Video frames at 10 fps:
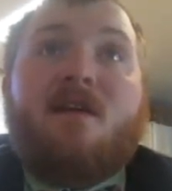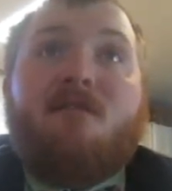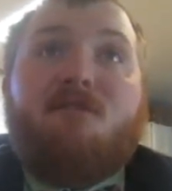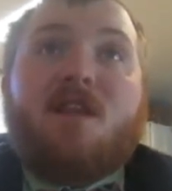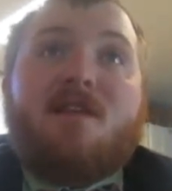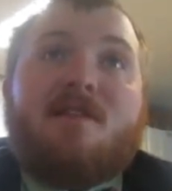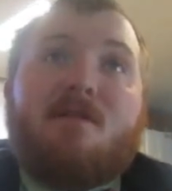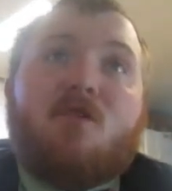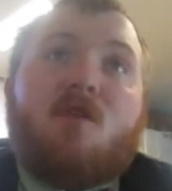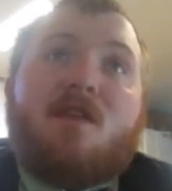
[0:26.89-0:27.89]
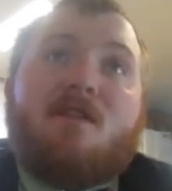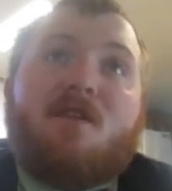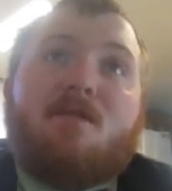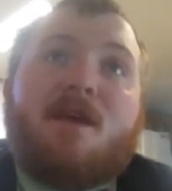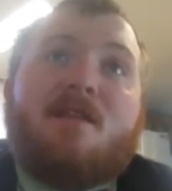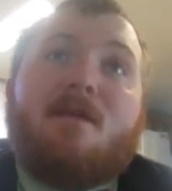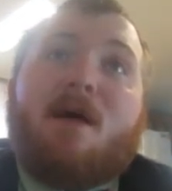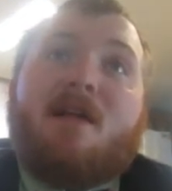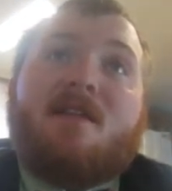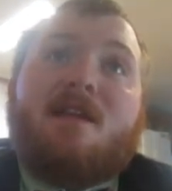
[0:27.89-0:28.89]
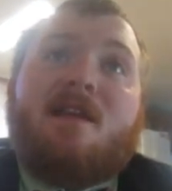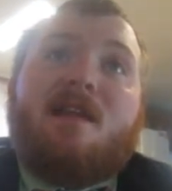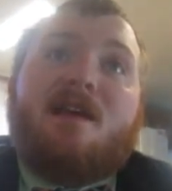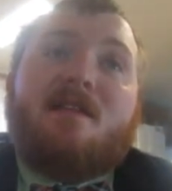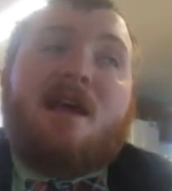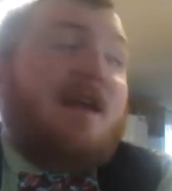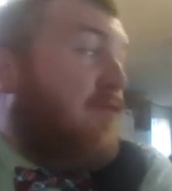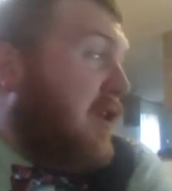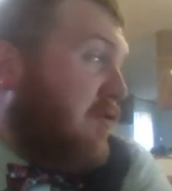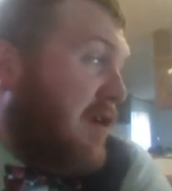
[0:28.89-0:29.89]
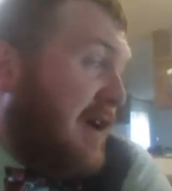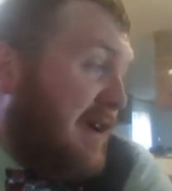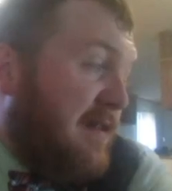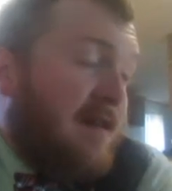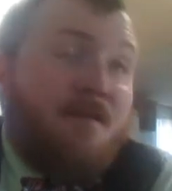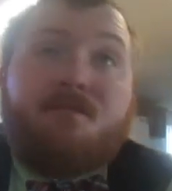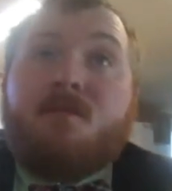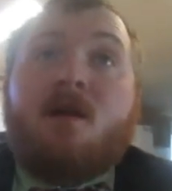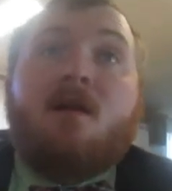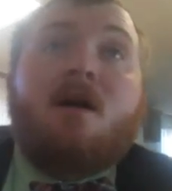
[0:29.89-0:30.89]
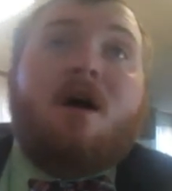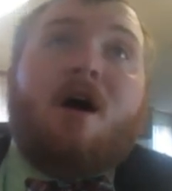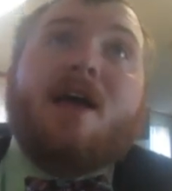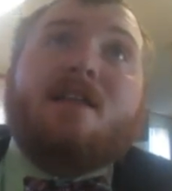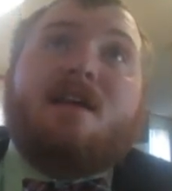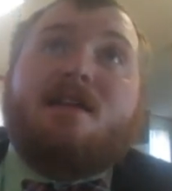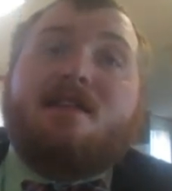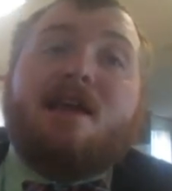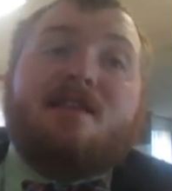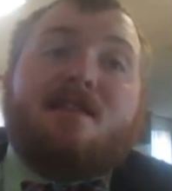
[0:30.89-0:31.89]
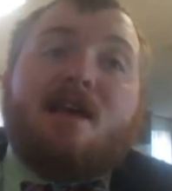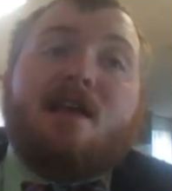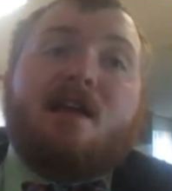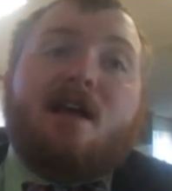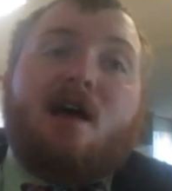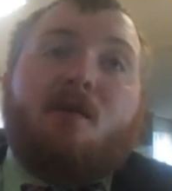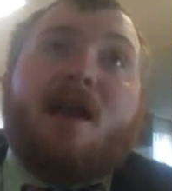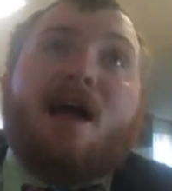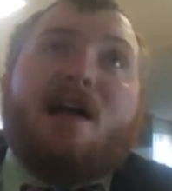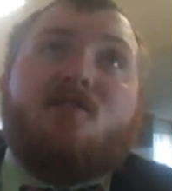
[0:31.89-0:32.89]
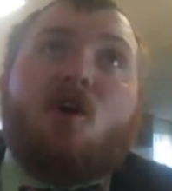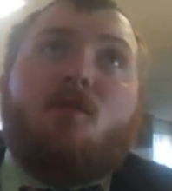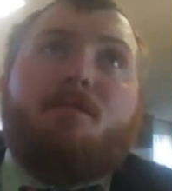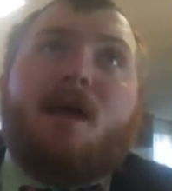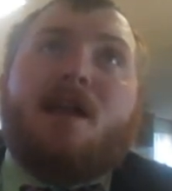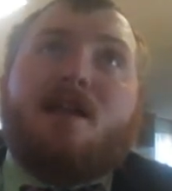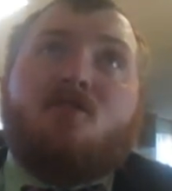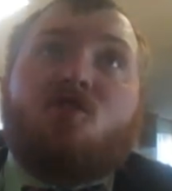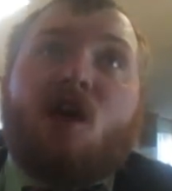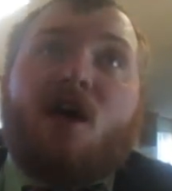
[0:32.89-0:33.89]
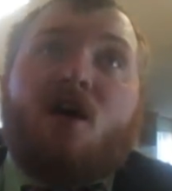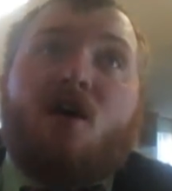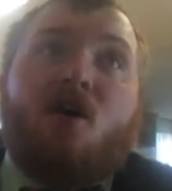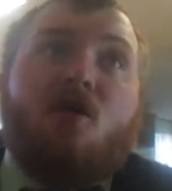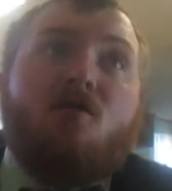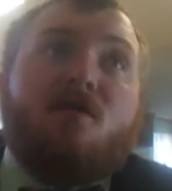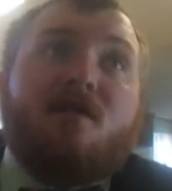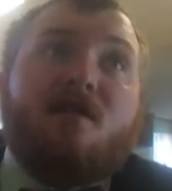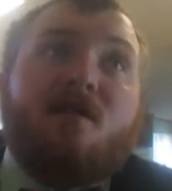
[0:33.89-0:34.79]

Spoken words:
57 degrees of visibility, 10 miles. The index 83 degrees. All right, let's take a look at our radar scope, and it shows.